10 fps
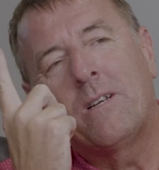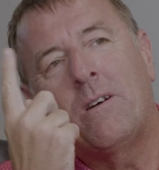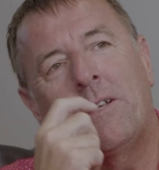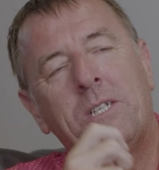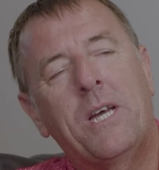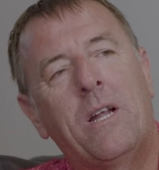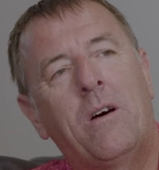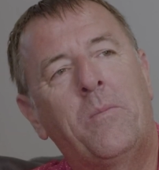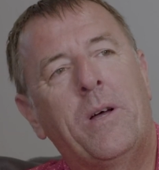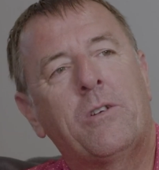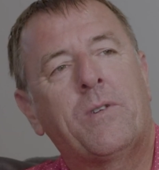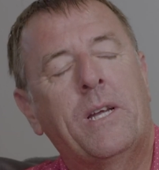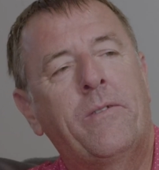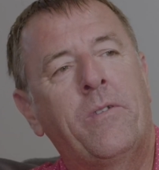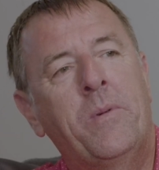thing that kind of set alarm bells
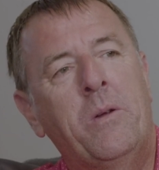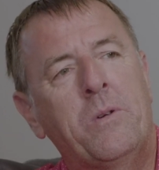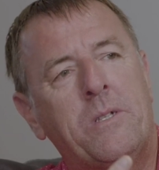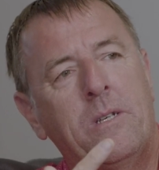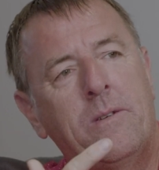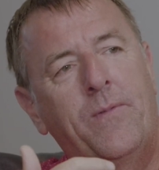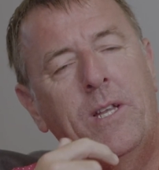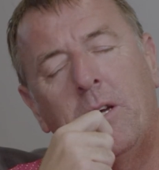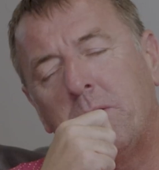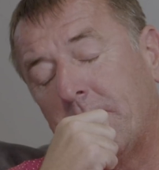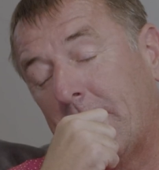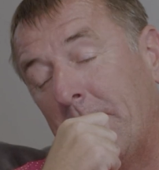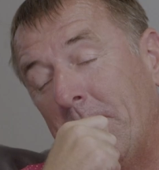ringing for me was the videos that